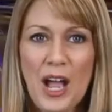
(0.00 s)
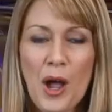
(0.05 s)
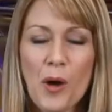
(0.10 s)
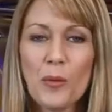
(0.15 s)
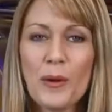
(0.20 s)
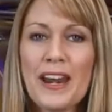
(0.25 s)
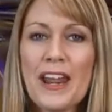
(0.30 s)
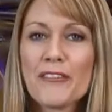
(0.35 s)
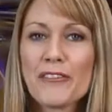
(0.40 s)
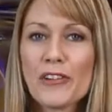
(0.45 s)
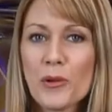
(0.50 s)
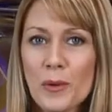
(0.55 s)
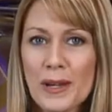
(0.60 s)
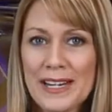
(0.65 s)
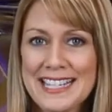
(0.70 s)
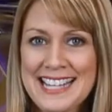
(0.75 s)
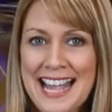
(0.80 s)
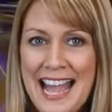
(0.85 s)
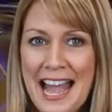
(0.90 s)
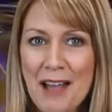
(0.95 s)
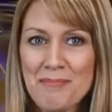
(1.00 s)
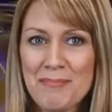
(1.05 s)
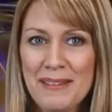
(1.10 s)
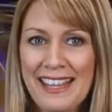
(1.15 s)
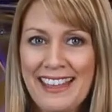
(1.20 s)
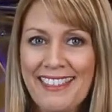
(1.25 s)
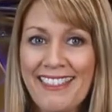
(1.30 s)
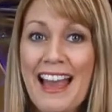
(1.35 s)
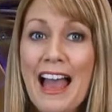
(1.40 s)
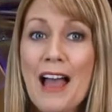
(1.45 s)
When everyone is happy,
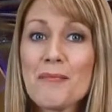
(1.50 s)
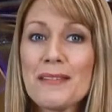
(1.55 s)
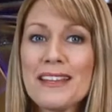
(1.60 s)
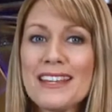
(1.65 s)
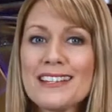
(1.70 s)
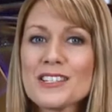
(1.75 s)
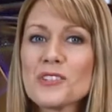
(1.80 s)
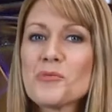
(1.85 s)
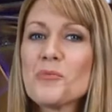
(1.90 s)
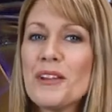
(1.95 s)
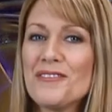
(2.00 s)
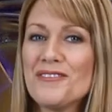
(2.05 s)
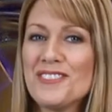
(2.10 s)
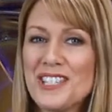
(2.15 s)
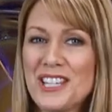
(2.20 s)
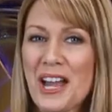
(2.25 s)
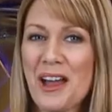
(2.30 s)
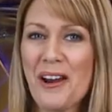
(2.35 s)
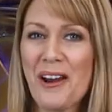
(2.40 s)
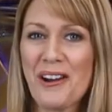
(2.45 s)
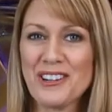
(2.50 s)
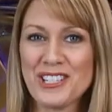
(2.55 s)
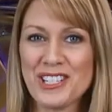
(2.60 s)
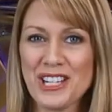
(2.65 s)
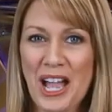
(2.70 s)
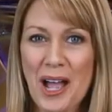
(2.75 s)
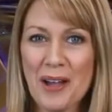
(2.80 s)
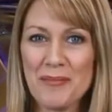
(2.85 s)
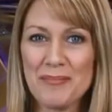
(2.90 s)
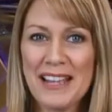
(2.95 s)
that means we've done our
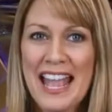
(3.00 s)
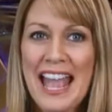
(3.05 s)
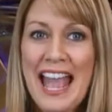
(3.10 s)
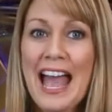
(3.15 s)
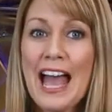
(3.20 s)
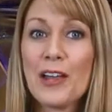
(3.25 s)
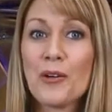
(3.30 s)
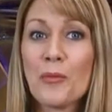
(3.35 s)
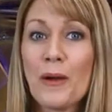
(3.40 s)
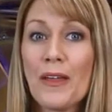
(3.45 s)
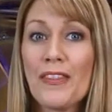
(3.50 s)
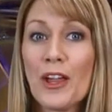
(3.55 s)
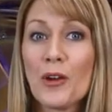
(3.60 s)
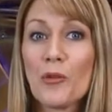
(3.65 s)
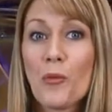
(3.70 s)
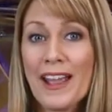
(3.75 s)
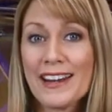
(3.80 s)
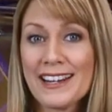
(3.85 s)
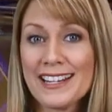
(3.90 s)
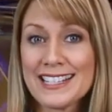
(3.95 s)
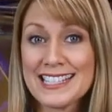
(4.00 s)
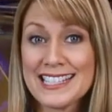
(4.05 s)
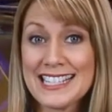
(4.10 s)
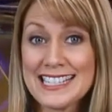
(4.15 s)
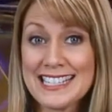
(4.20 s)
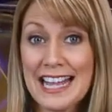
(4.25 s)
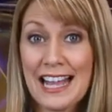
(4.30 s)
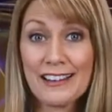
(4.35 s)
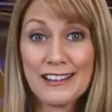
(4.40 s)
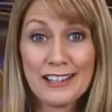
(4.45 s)
job. And when they write us to
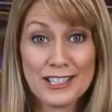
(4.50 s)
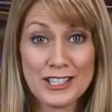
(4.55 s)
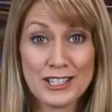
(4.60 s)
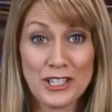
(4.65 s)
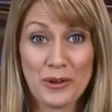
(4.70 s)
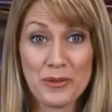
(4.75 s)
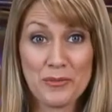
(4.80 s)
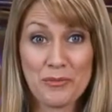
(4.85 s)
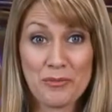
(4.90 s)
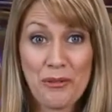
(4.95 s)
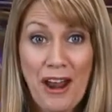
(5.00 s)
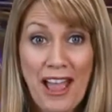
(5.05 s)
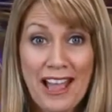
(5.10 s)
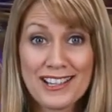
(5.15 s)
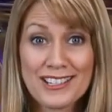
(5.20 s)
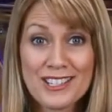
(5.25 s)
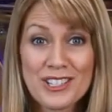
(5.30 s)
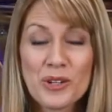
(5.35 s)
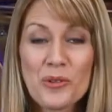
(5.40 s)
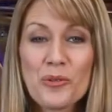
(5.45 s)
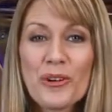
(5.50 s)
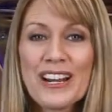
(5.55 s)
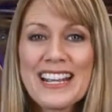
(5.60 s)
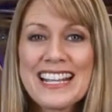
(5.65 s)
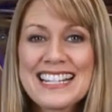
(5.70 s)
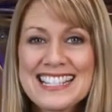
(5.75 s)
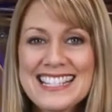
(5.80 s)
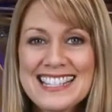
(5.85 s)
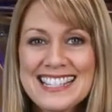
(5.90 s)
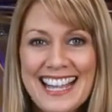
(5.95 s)
tell us they're impressed, we're
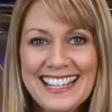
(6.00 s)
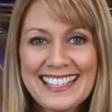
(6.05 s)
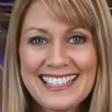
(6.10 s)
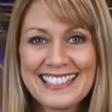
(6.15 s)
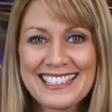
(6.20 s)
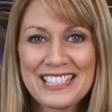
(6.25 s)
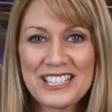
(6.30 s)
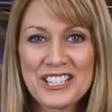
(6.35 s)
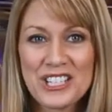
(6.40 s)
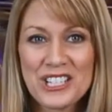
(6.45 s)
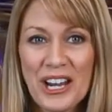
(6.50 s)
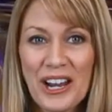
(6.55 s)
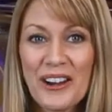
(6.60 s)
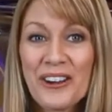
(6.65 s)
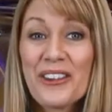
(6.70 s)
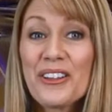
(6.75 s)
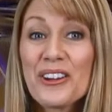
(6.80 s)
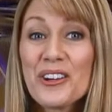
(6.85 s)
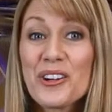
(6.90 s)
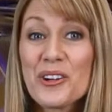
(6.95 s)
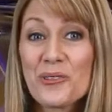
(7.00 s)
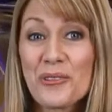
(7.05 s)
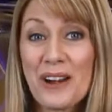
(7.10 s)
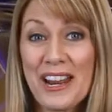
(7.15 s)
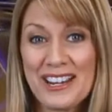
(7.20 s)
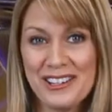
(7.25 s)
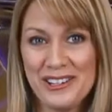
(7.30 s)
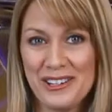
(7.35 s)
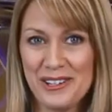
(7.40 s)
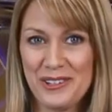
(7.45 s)
excited to share the
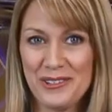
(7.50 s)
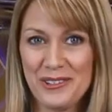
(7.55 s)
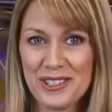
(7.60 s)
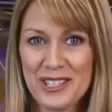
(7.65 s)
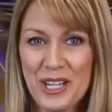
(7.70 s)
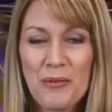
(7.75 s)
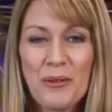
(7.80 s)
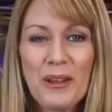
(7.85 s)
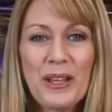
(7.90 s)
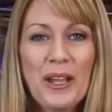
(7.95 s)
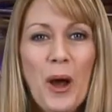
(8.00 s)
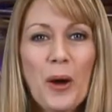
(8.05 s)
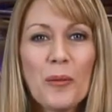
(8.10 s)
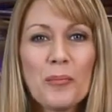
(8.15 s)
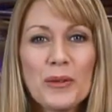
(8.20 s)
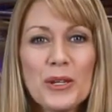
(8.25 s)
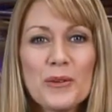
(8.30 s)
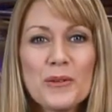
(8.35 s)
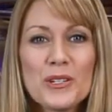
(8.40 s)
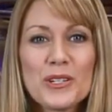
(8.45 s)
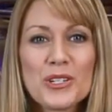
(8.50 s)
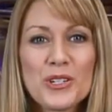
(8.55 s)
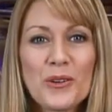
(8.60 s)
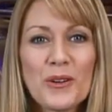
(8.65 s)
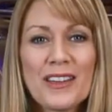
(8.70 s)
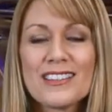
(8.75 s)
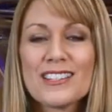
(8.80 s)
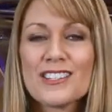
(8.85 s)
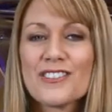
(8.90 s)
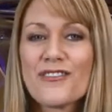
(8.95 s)
great news. We hope you enjoy
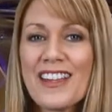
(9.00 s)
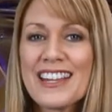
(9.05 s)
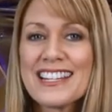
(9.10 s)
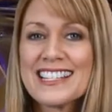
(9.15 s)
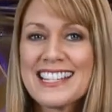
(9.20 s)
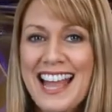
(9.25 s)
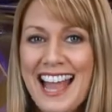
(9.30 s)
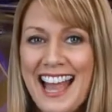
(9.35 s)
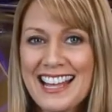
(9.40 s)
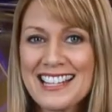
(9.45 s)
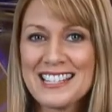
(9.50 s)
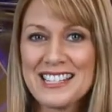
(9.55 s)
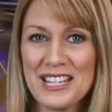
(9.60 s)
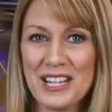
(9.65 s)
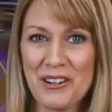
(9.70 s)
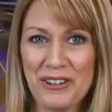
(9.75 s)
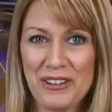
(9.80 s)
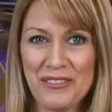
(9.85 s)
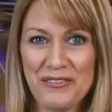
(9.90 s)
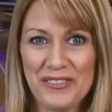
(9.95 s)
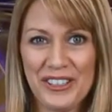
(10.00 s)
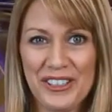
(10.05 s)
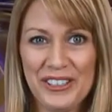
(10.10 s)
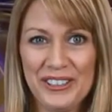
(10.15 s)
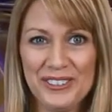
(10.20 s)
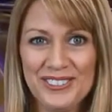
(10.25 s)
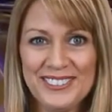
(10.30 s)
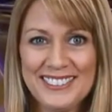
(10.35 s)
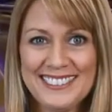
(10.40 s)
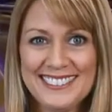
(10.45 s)
this fantastic review.